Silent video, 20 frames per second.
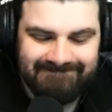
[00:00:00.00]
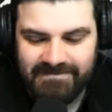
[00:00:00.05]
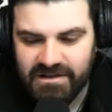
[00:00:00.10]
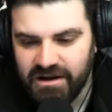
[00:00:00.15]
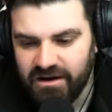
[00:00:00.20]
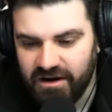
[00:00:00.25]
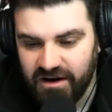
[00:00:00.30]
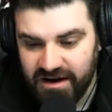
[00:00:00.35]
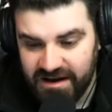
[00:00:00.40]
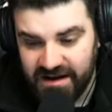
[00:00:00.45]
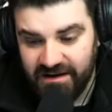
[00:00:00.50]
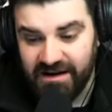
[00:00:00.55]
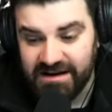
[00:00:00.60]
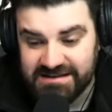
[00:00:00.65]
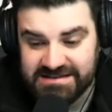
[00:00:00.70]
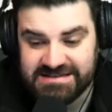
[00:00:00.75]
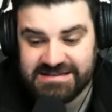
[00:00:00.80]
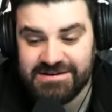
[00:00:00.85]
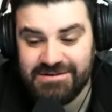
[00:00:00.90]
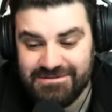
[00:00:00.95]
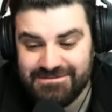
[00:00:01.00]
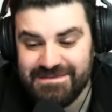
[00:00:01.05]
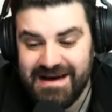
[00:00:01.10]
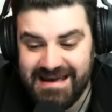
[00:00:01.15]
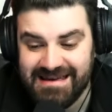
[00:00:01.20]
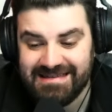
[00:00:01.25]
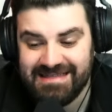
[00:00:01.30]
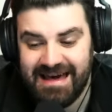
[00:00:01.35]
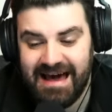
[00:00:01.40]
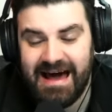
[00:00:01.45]
I still
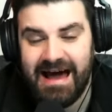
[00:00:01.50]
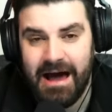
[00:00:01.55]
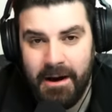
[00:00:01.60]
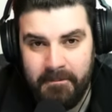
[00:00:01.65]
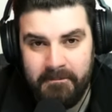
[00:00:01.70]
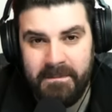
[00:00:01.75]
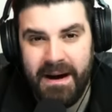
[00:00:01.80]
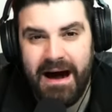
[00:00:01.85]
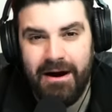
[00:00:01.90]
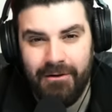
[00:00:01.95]
make that about